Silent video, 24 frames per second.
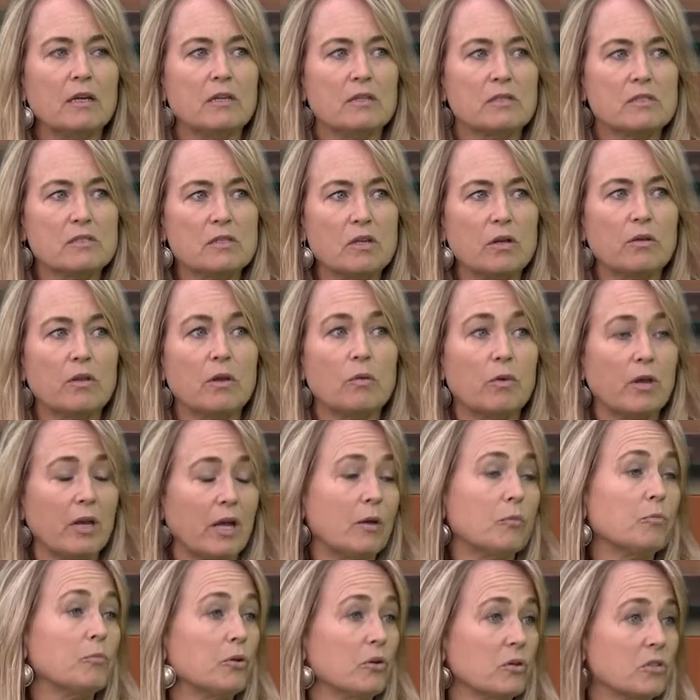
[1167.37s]
So they went
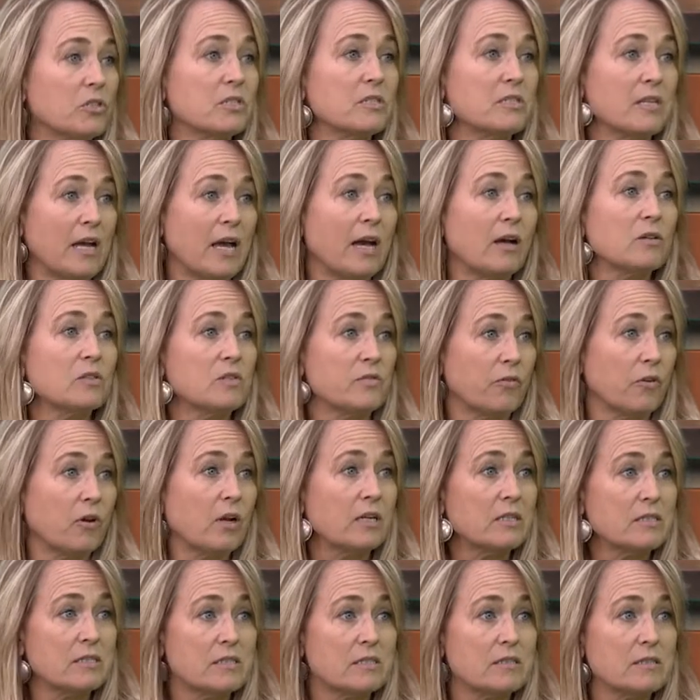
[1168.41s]
out and purchased a house for
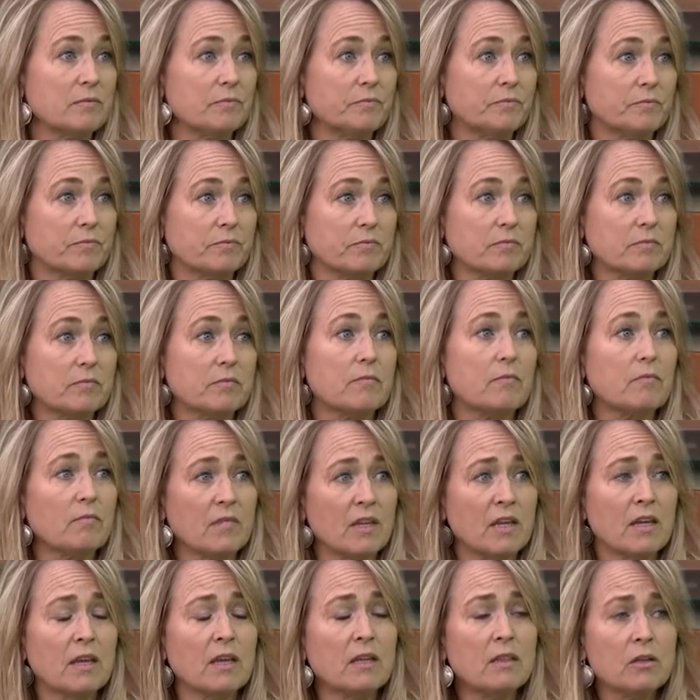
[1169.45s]
us
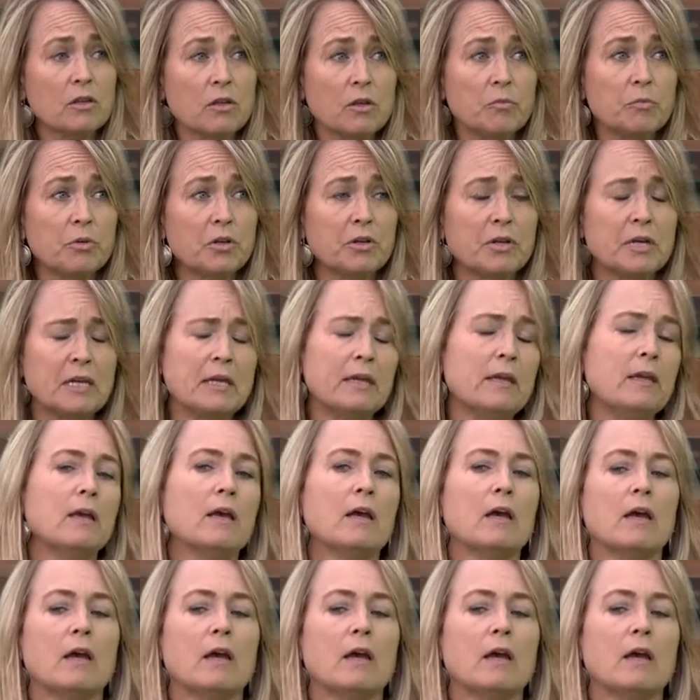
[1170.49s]
in the community.